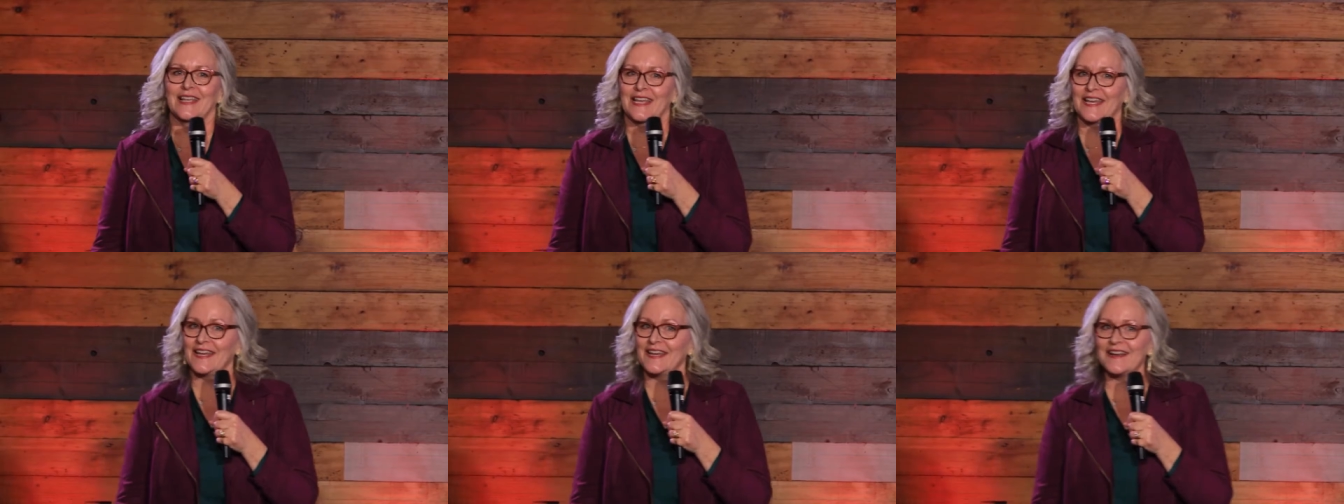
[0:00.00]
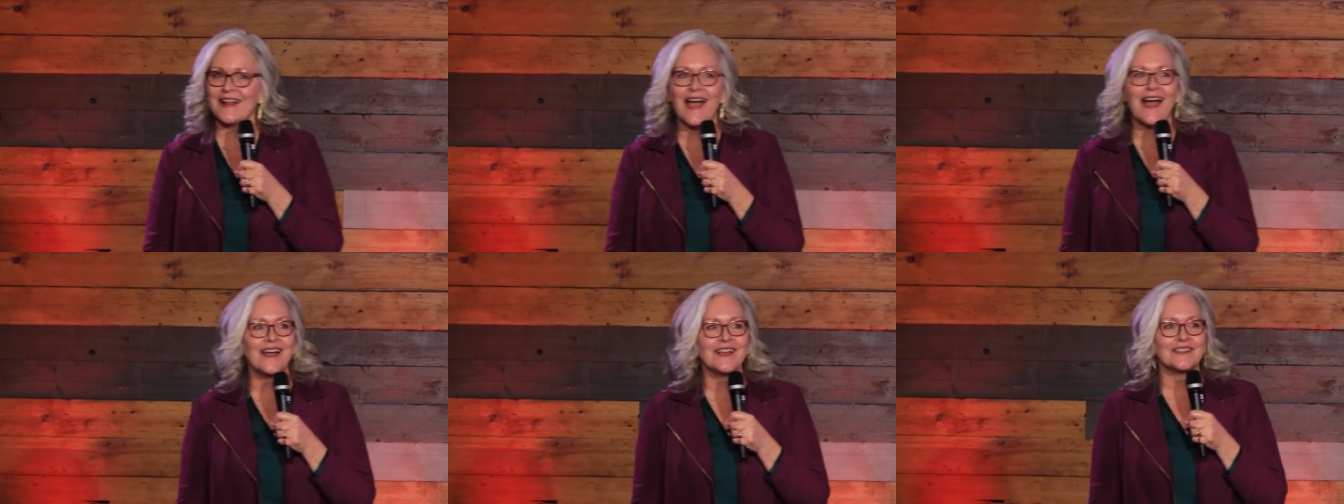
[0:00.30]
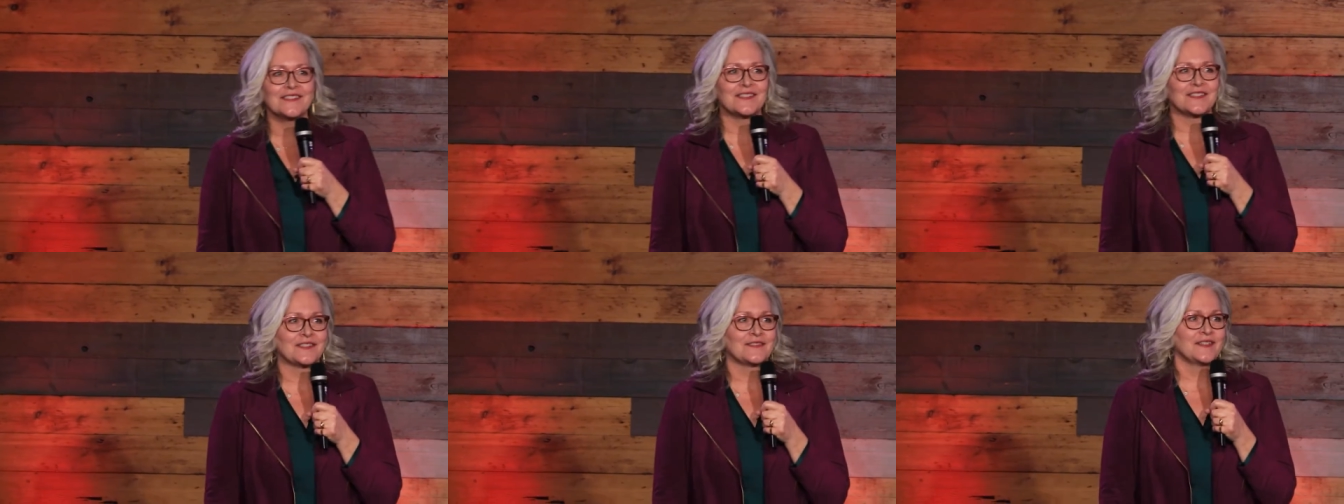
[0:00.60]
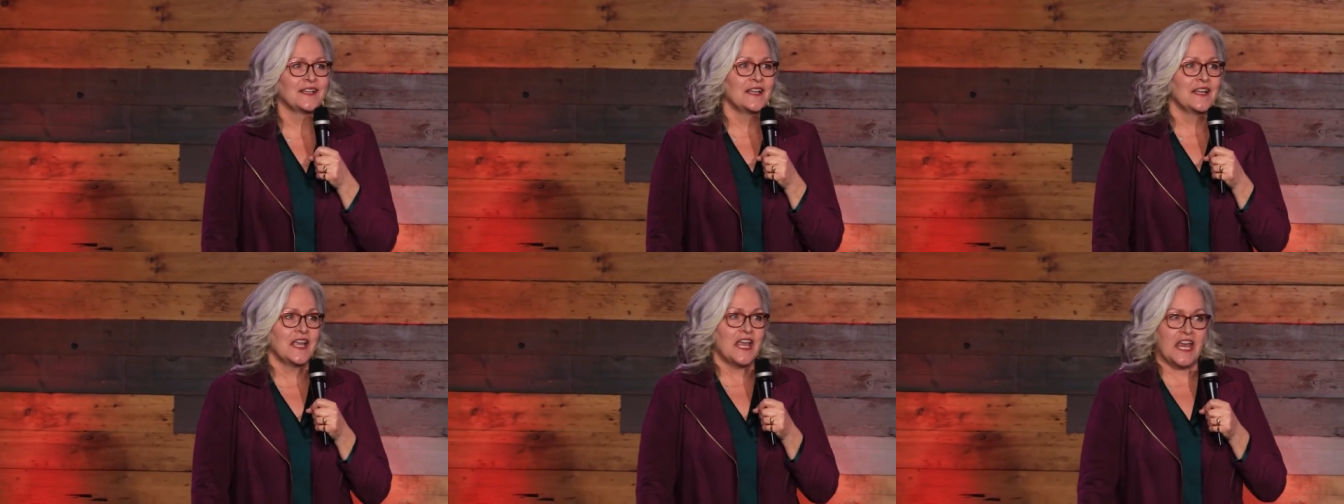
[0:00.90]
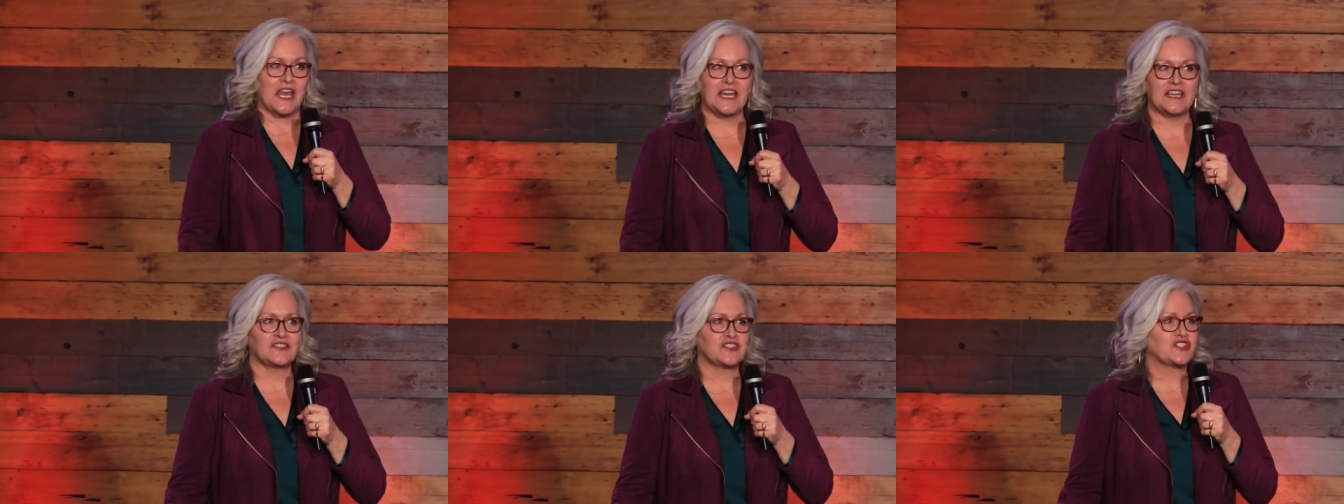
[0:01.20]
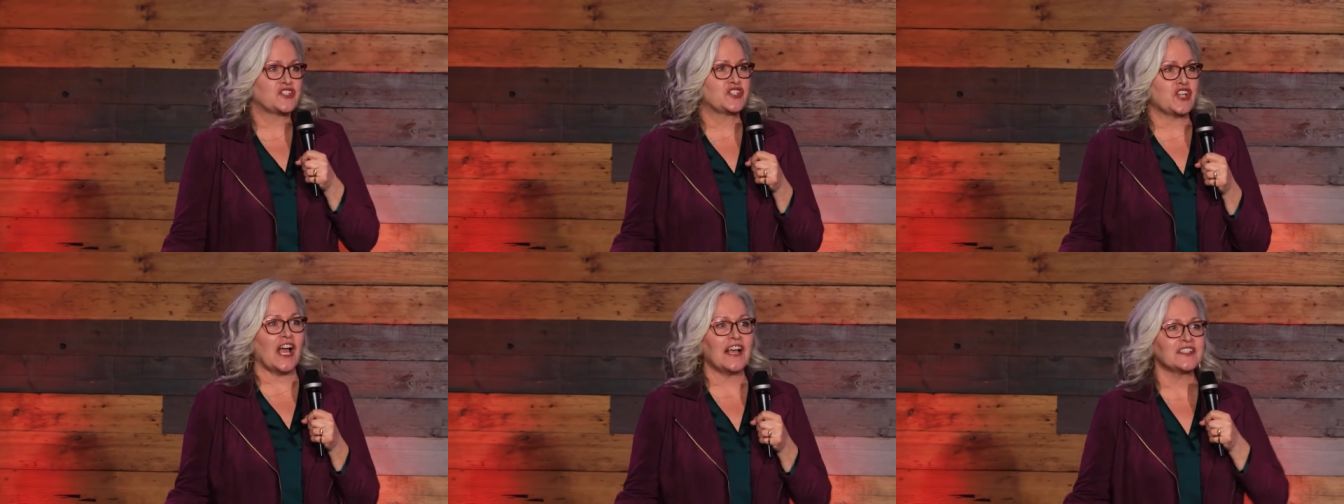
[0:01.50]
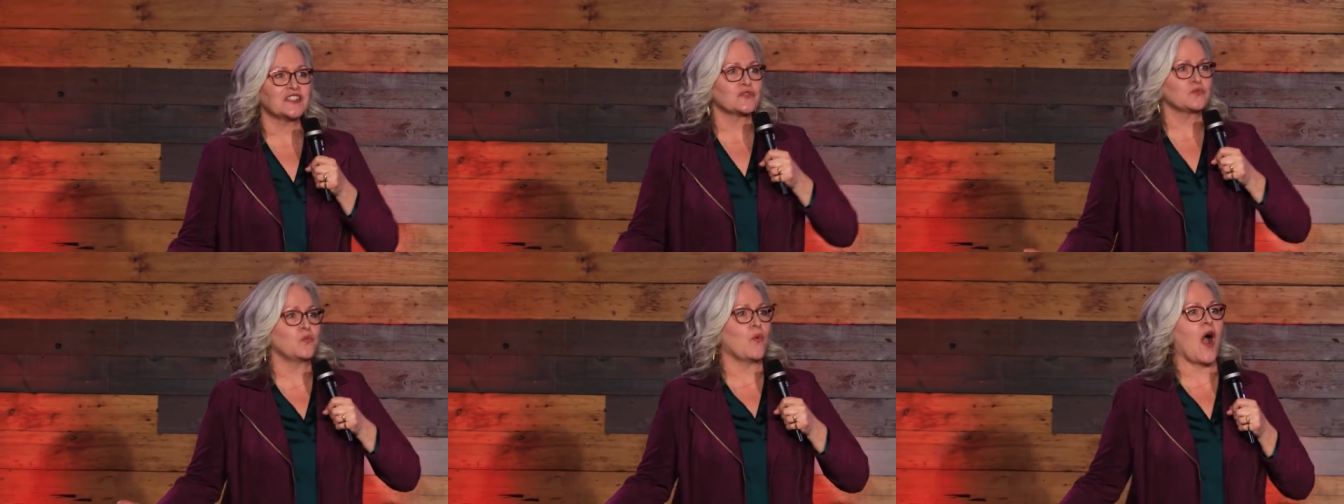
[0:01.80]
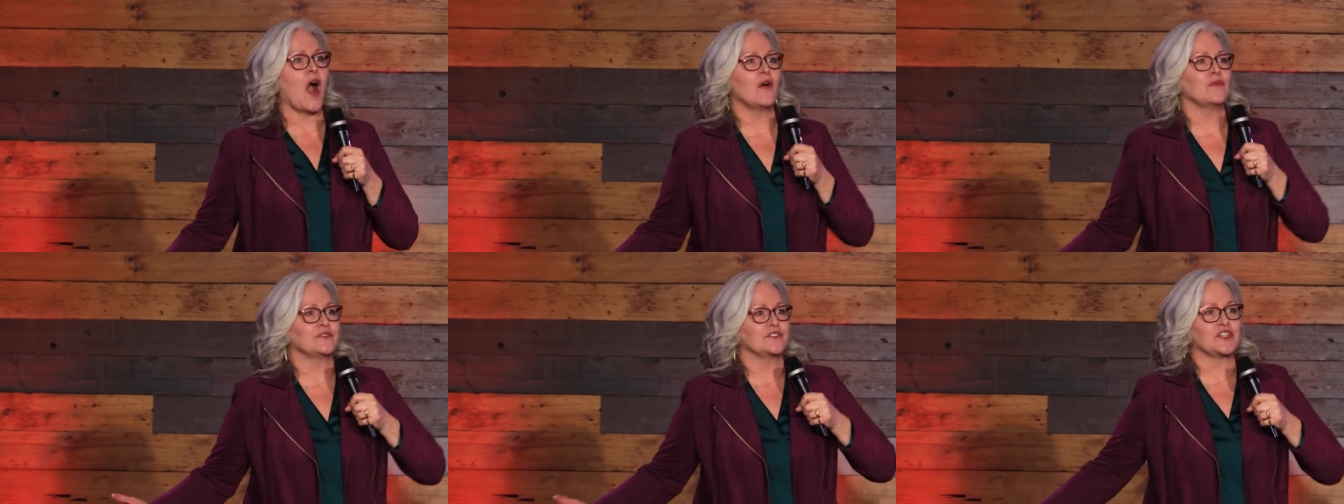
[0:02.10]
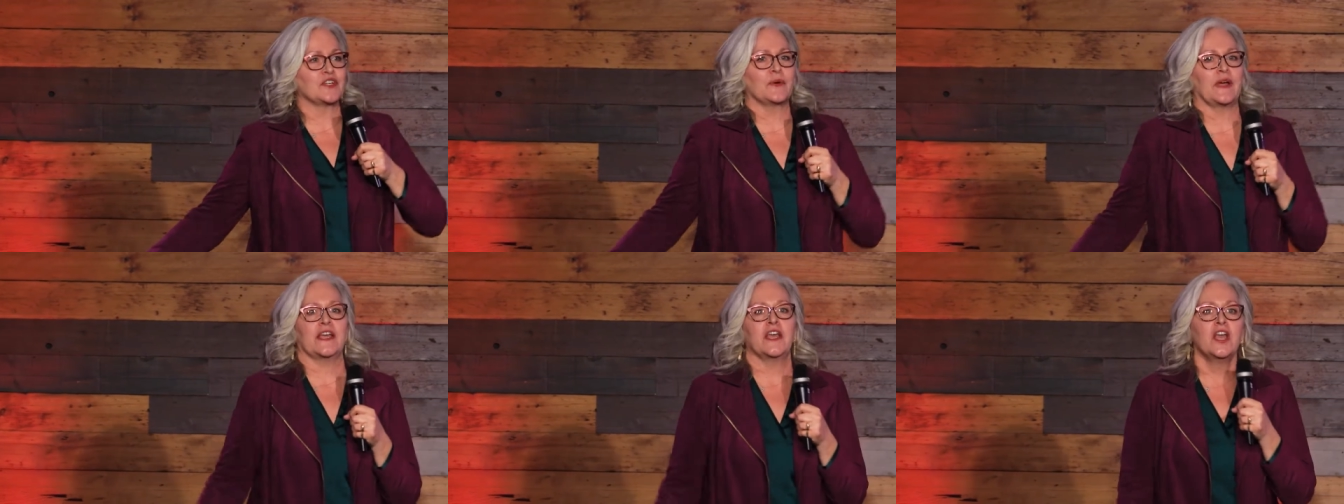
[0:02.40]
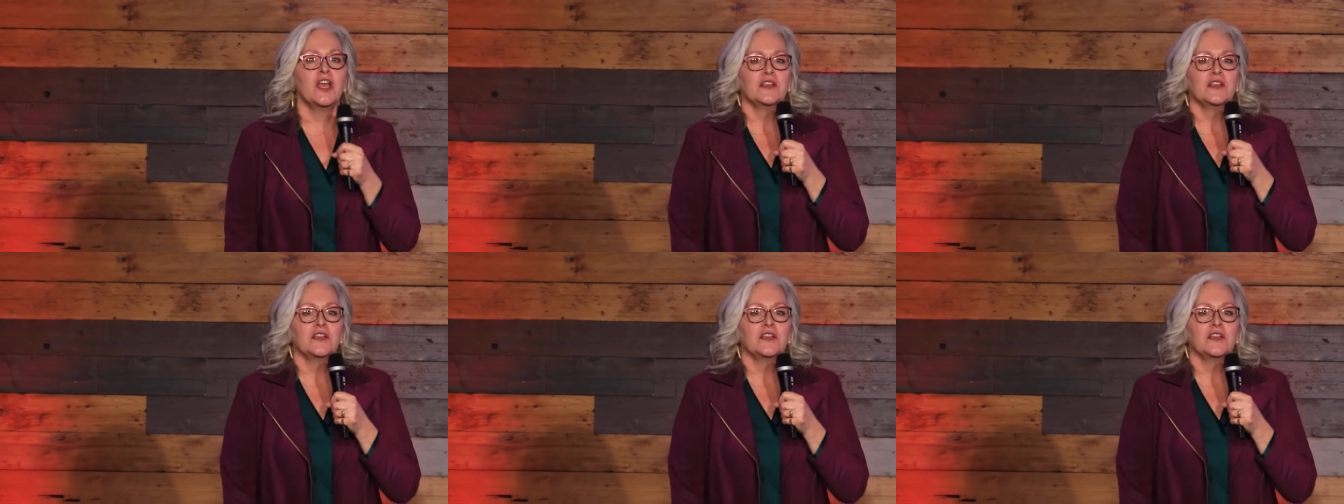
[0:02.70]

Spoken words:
He does. He just won't do it.